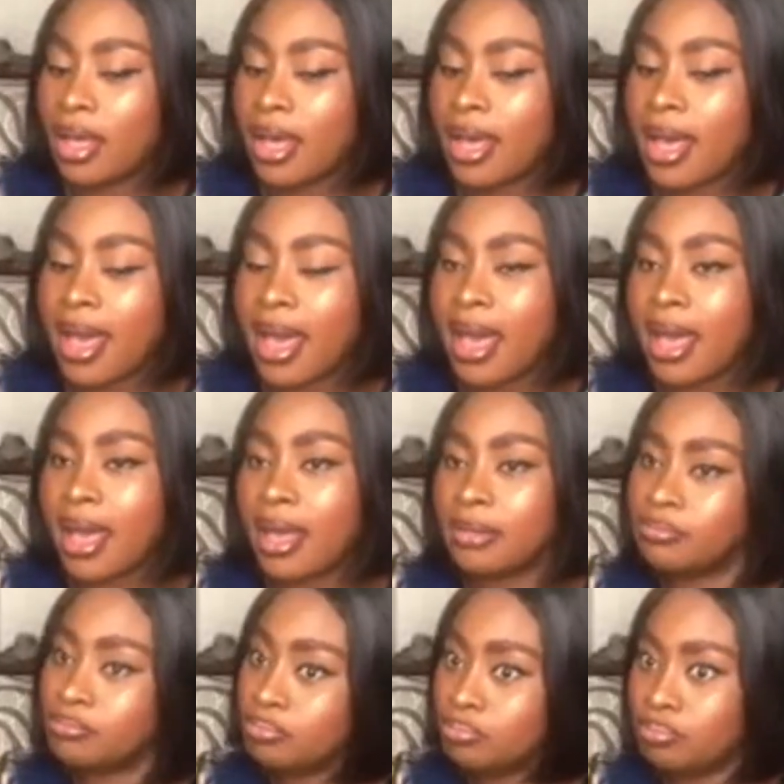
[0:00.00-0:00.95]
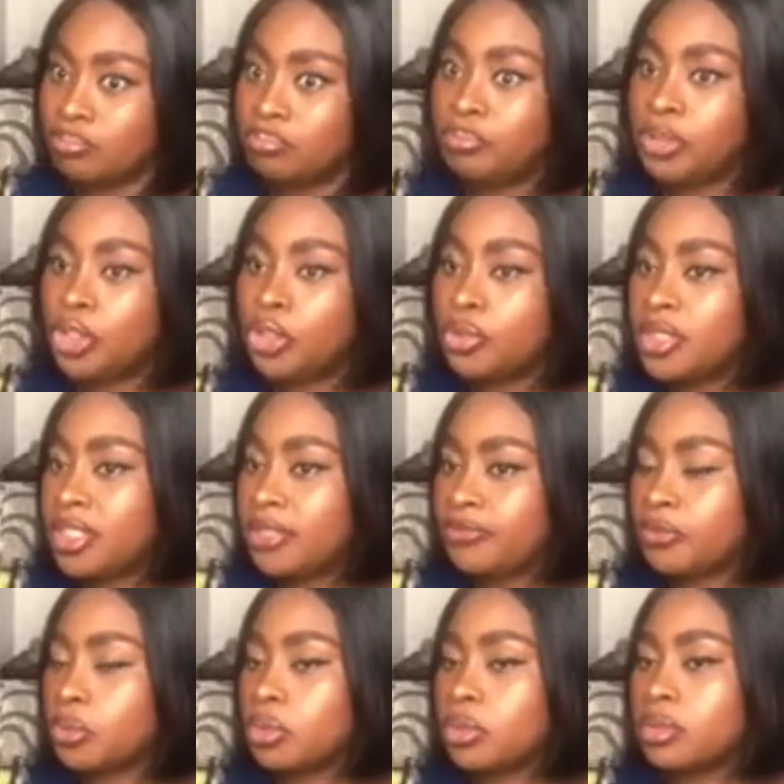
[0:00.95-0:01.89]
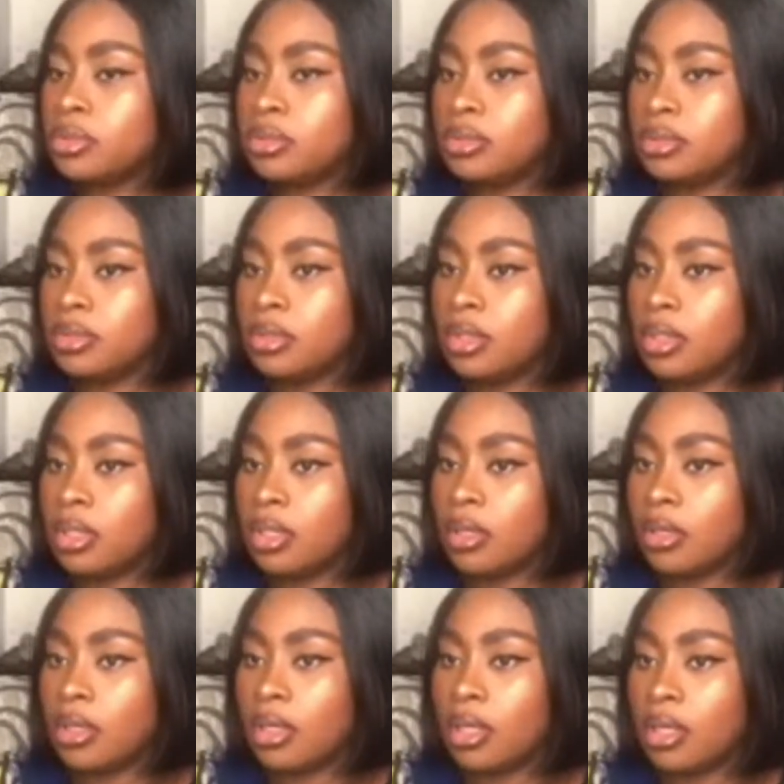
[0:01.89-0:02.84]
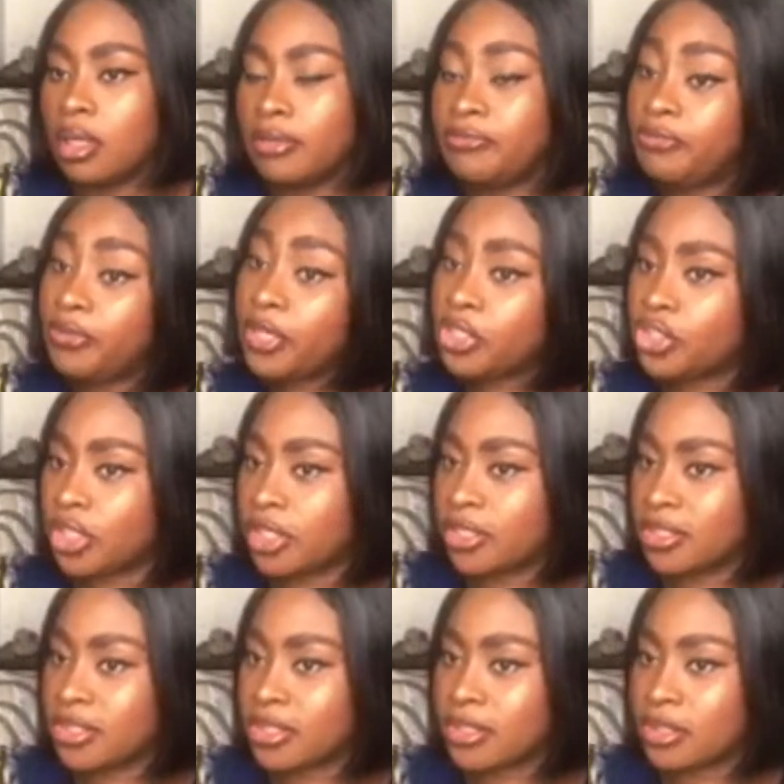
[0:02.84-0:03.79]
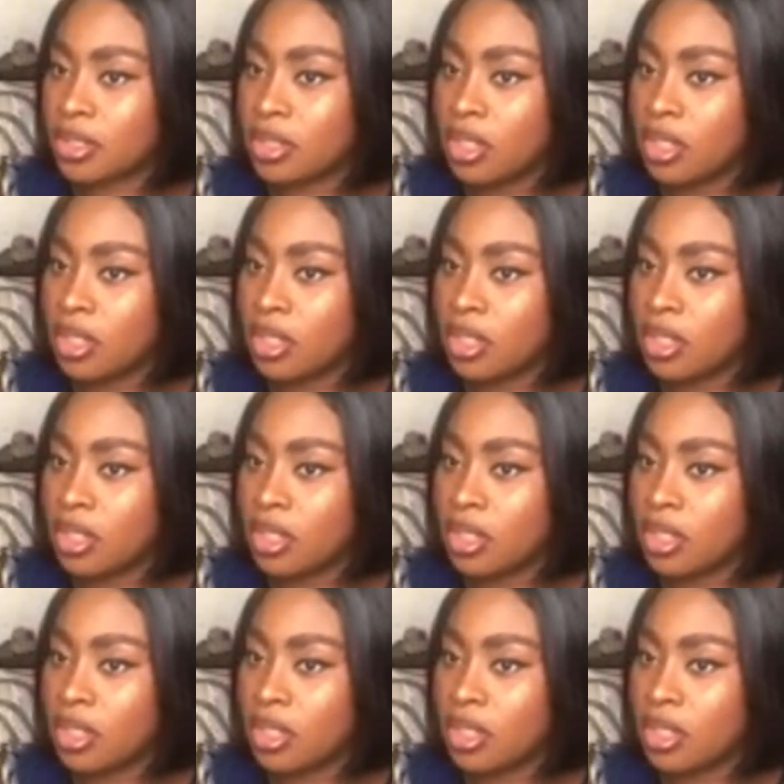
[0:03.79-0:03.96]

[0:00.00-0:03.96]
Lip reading: her beautiful features.